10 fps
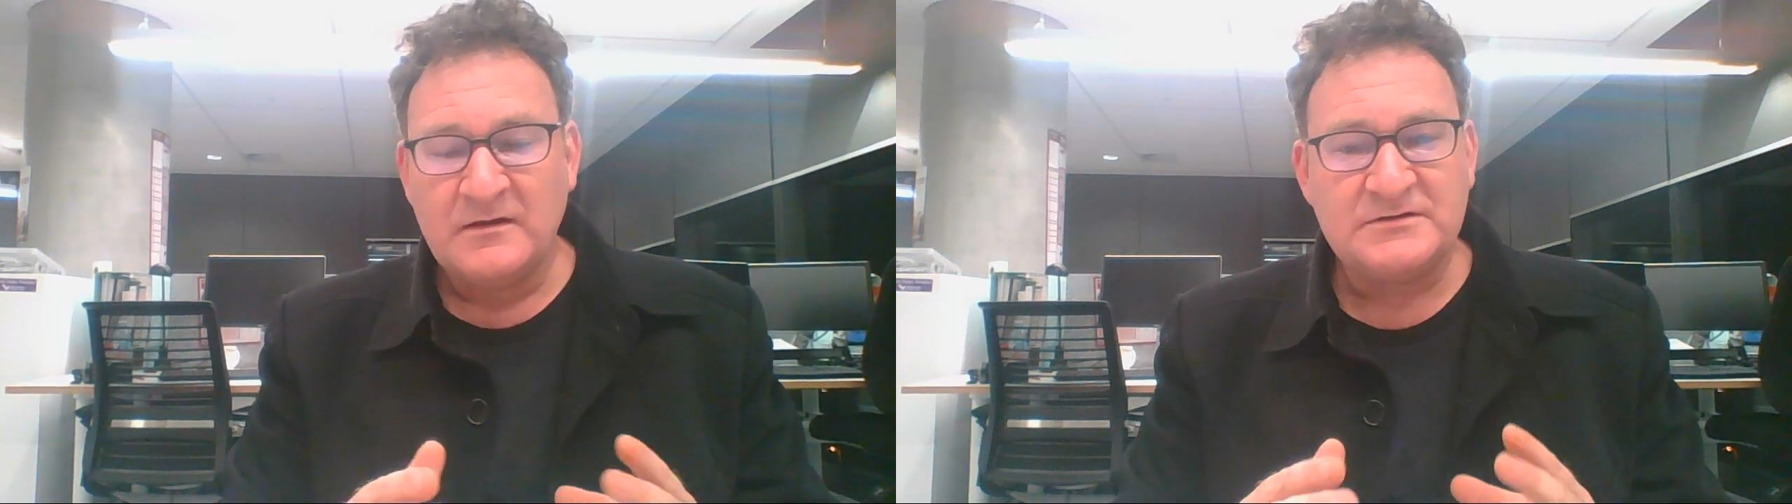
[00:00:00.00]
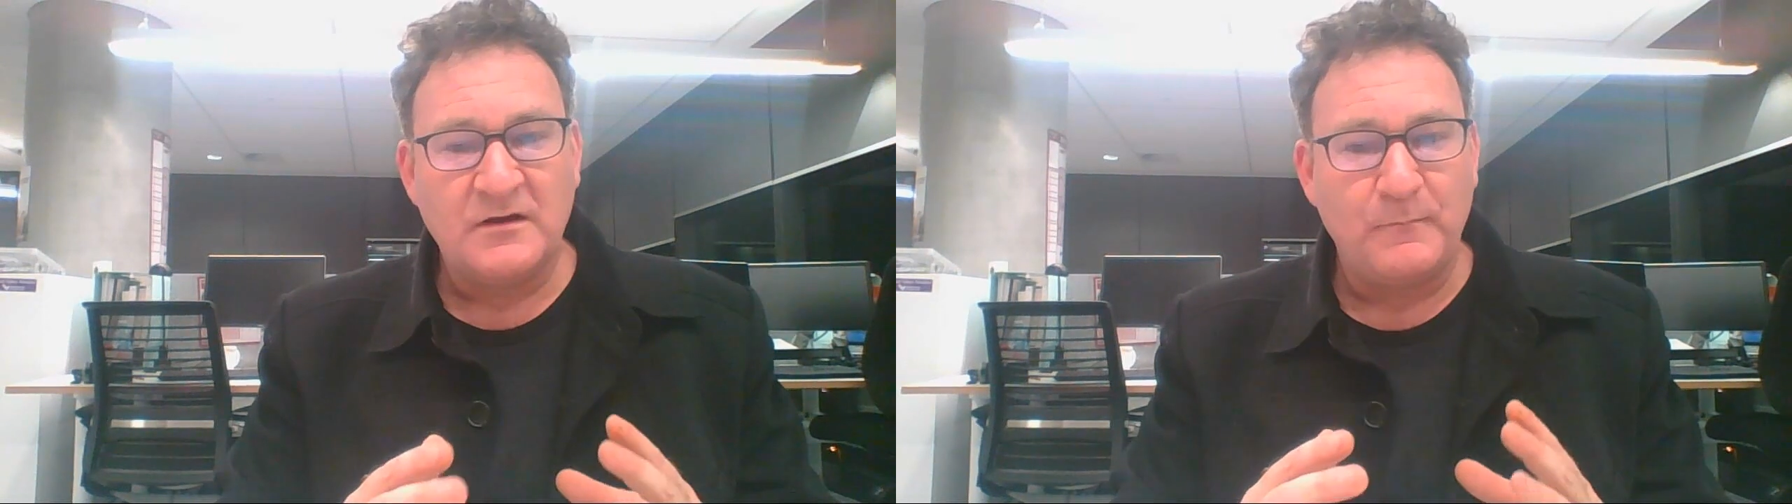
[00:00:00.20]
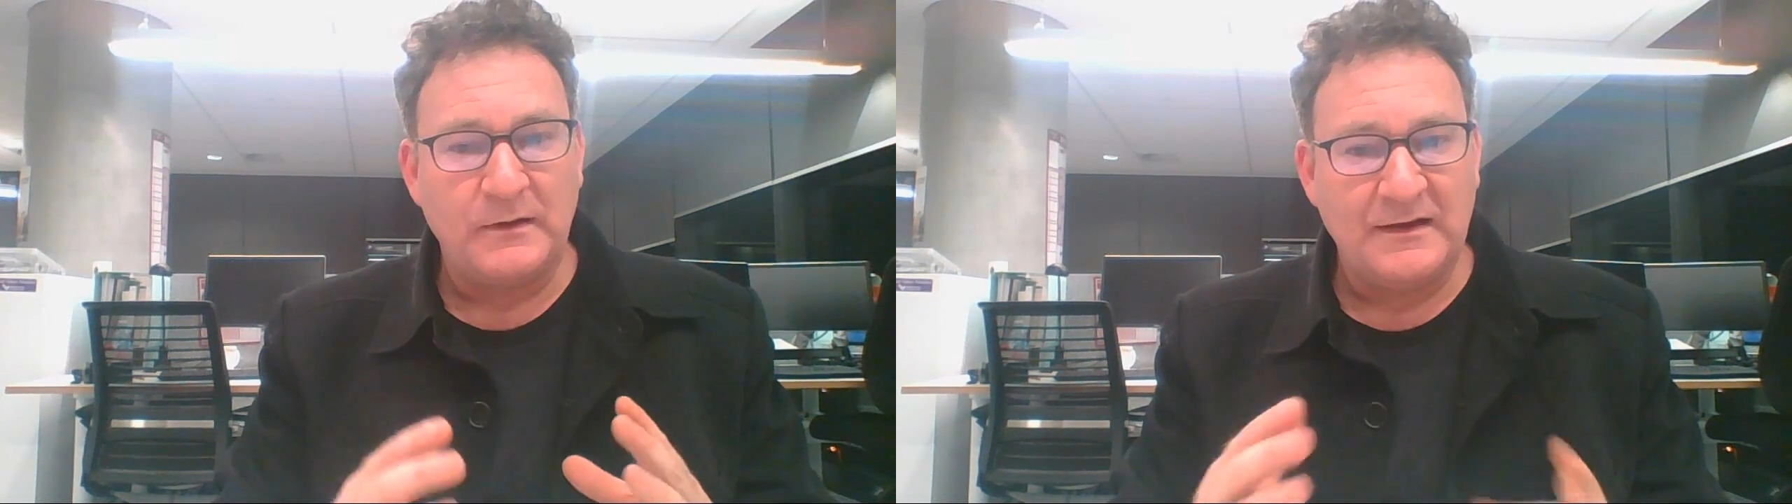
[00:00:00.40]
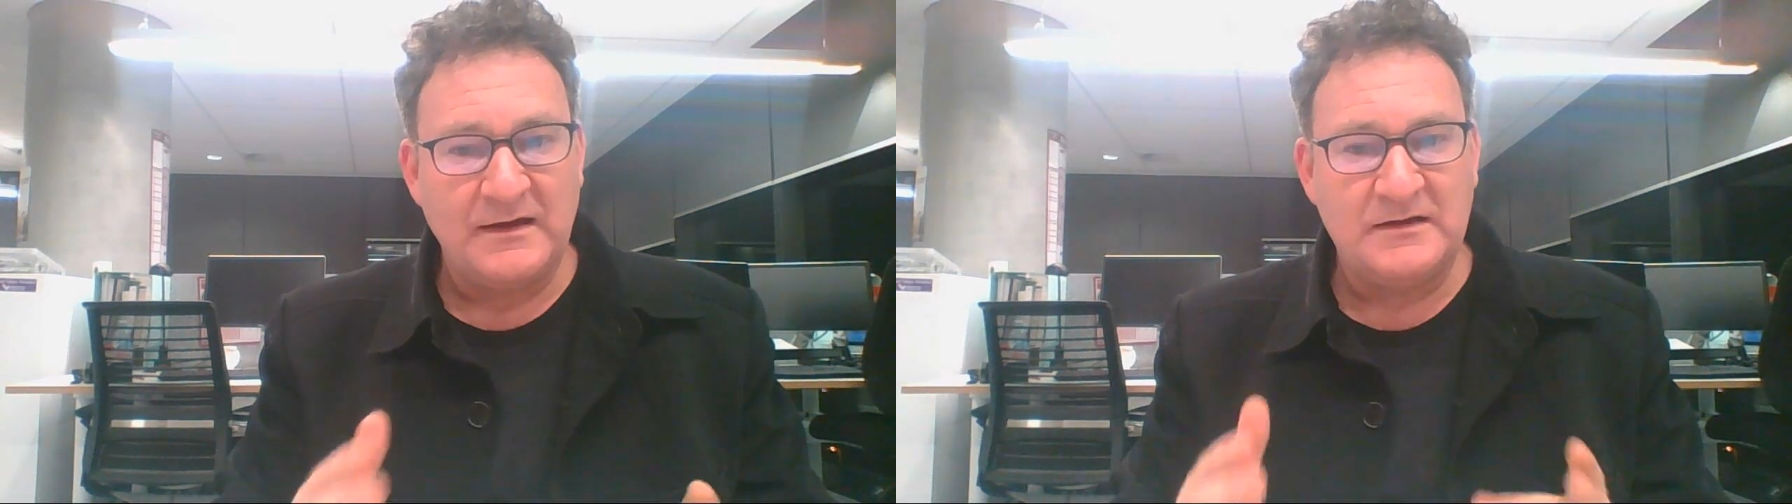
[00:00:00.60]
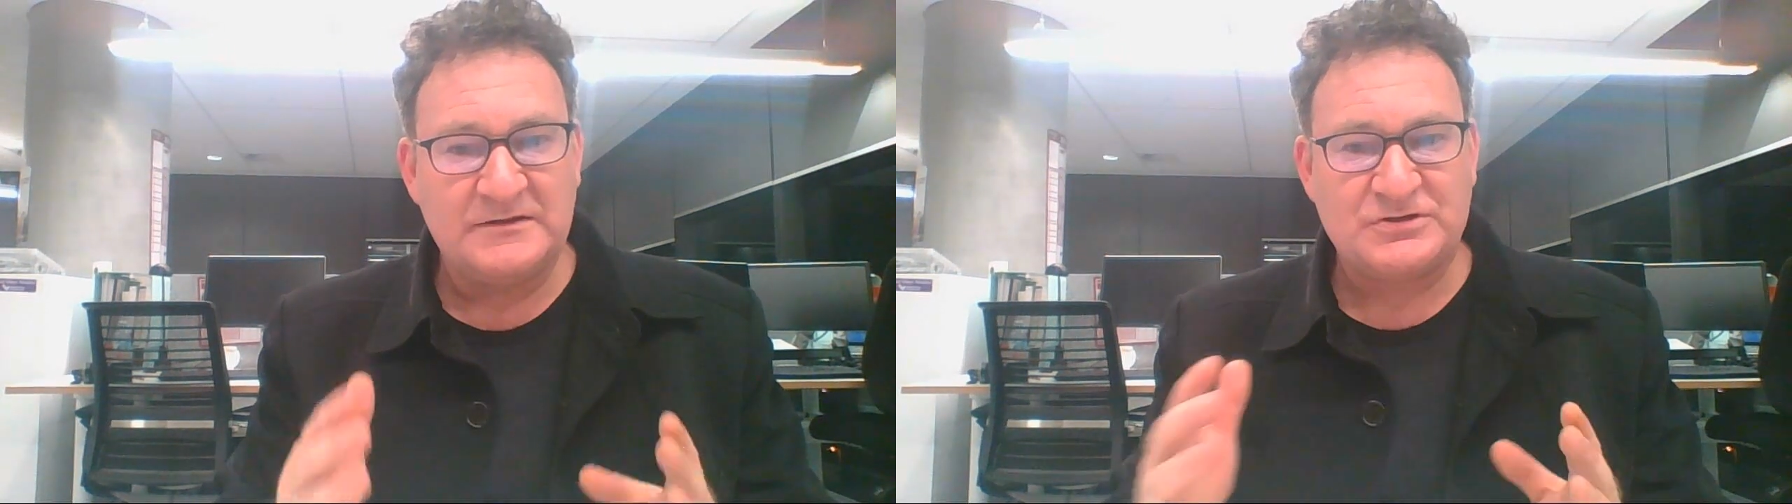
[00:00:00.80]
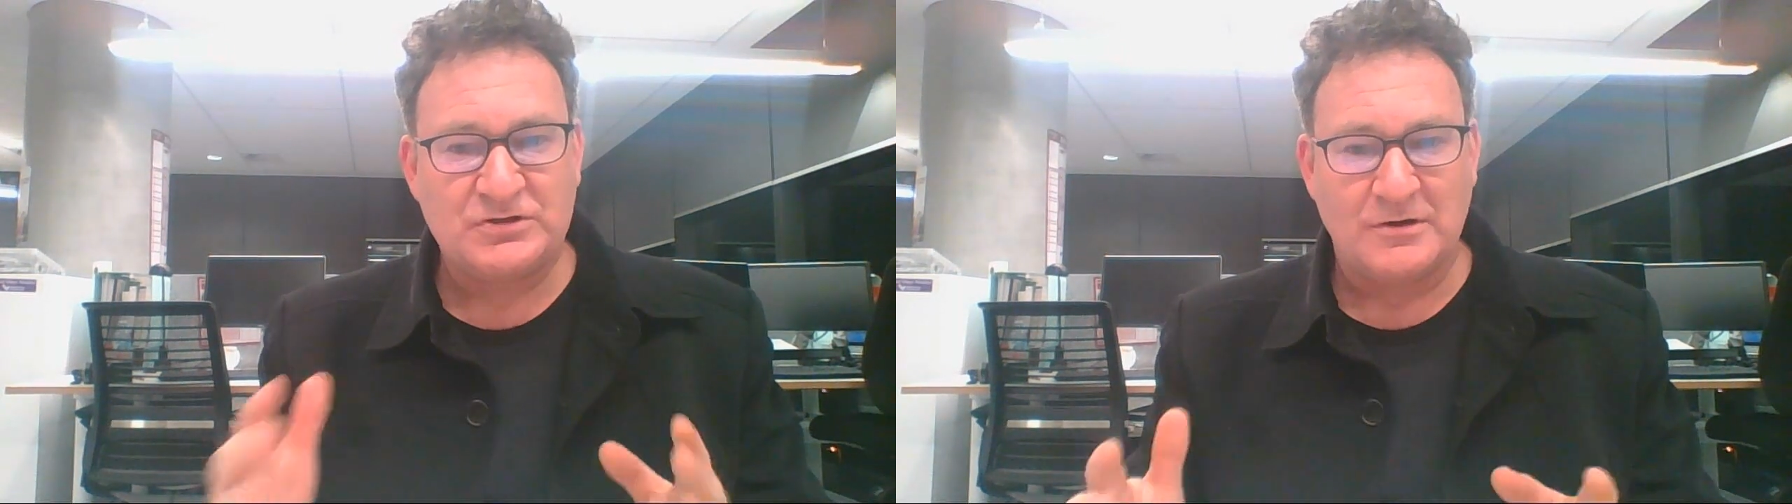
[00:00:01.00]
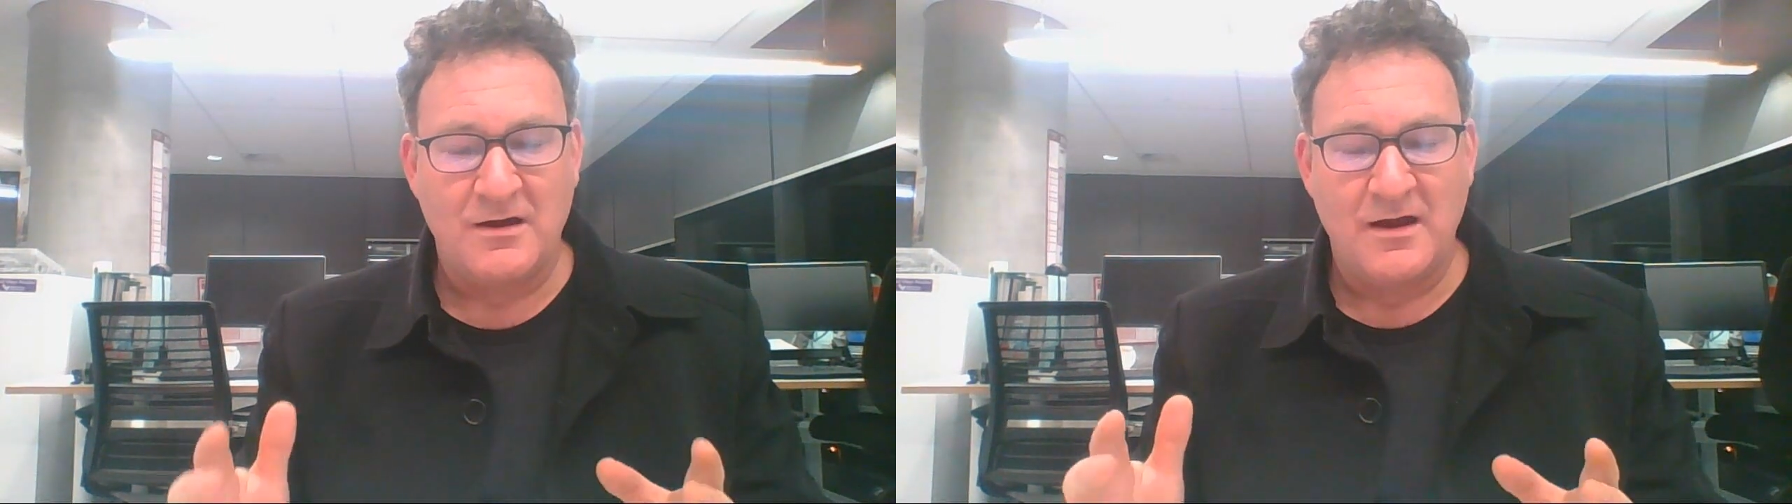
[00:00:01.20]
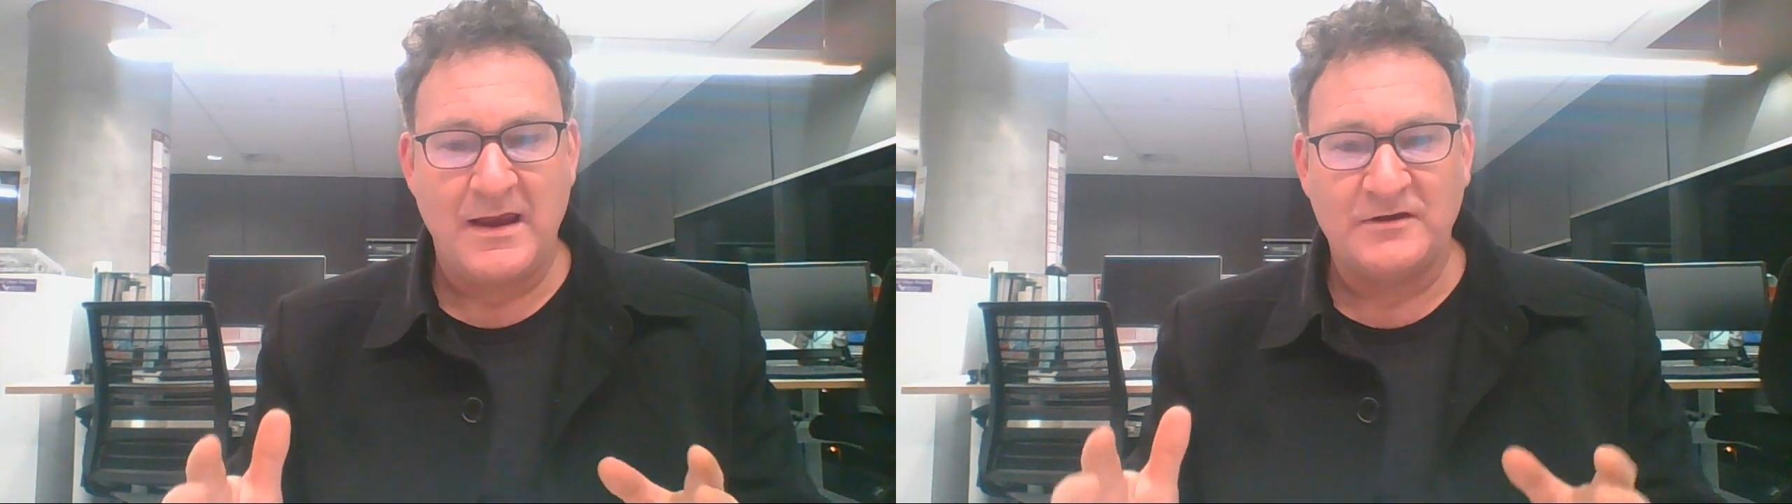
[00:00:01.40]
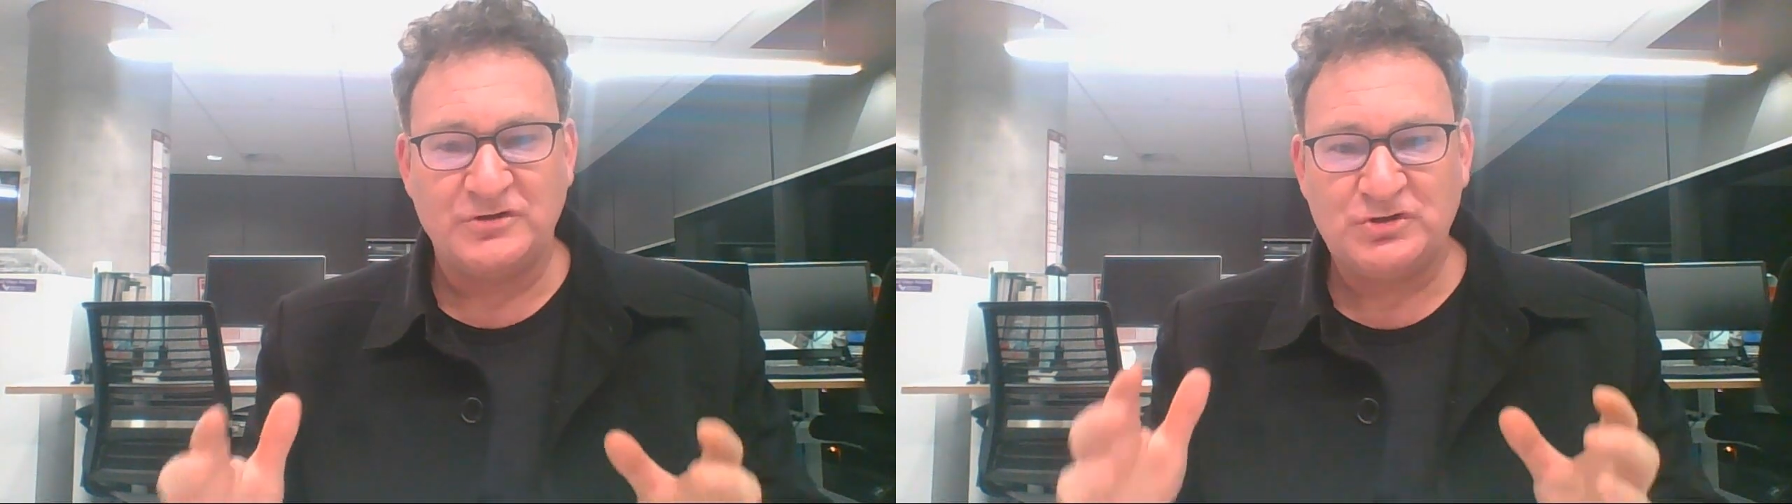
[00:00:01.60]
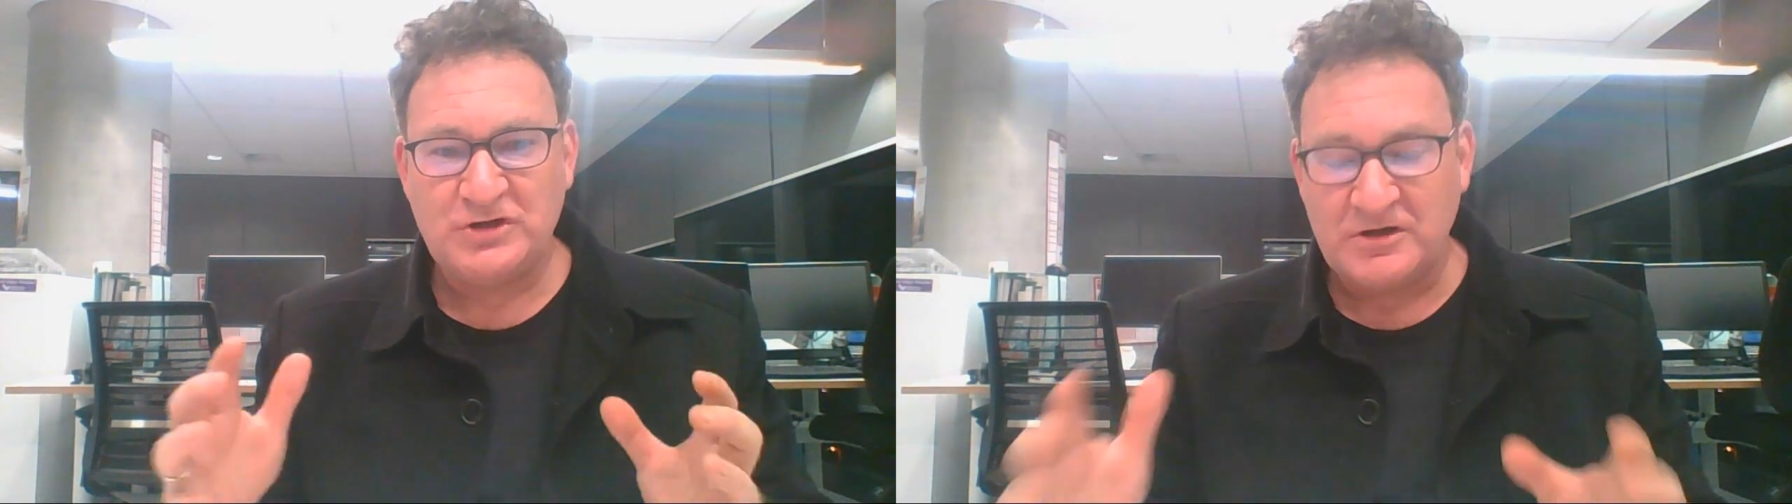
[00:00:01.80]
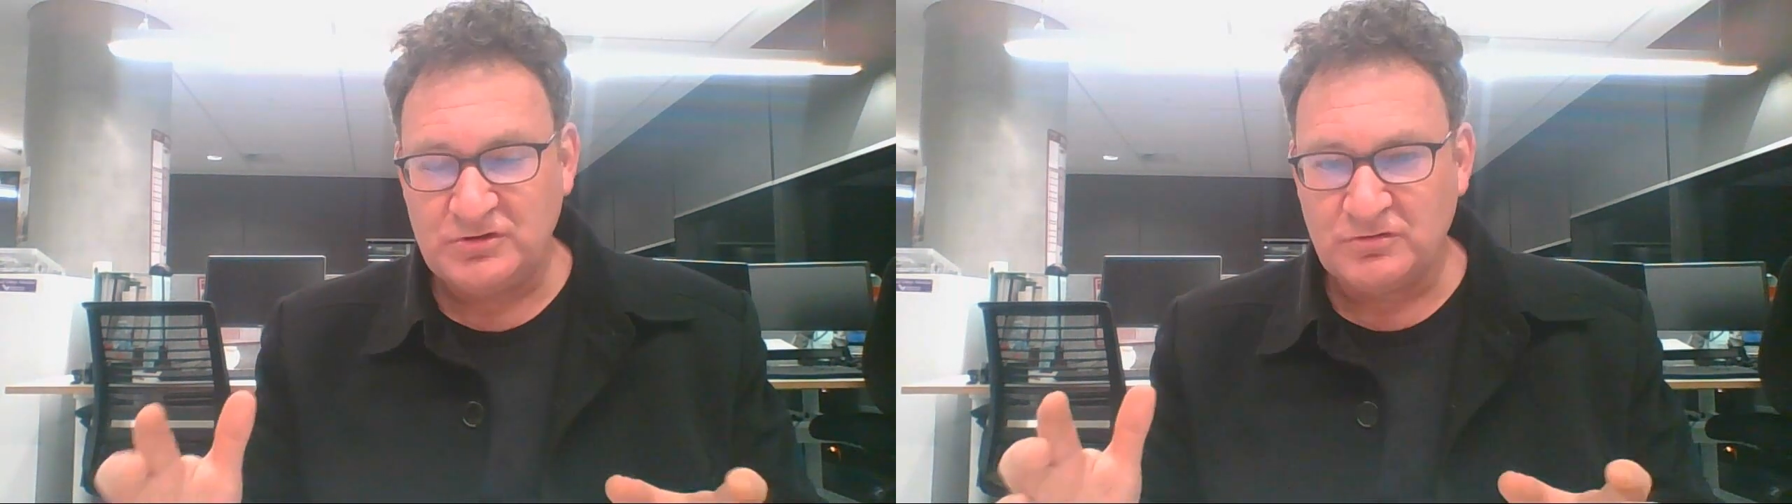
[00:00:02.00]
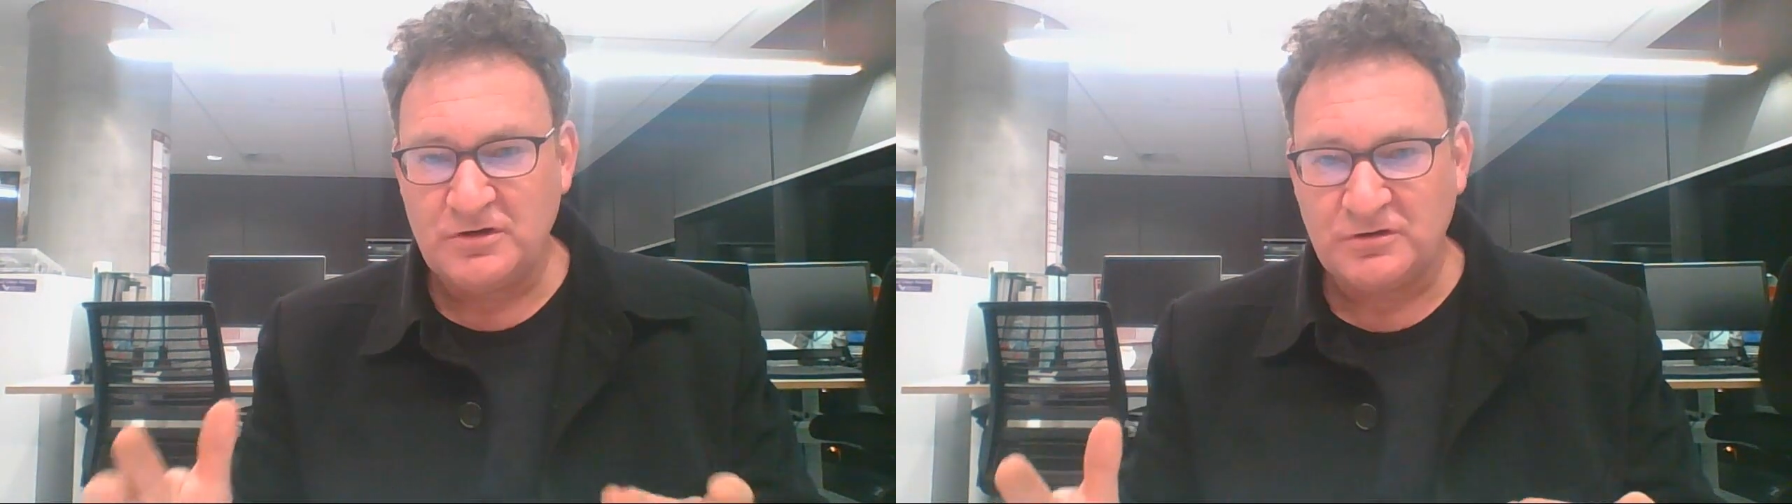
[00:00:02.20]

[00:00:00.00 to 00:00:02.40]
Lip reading: So please try and schedule